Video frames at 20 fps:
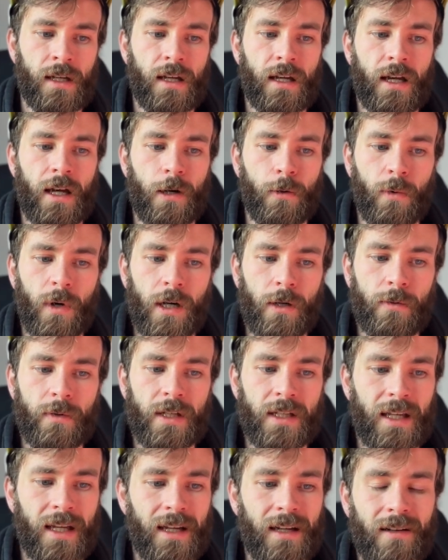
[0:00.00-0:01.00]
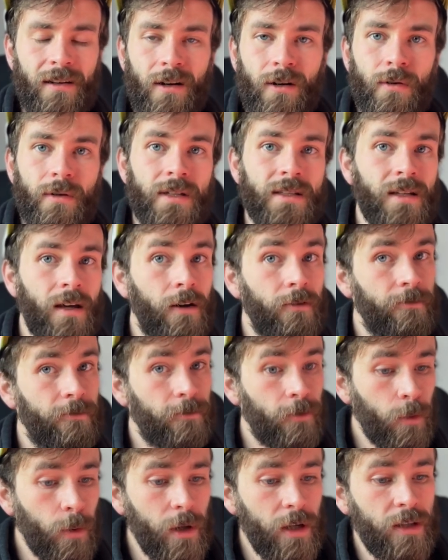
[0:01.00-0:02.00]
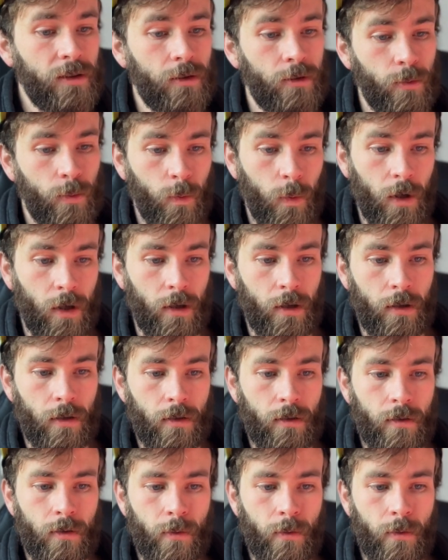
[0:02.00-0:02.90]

And while we can't always avoid the wall,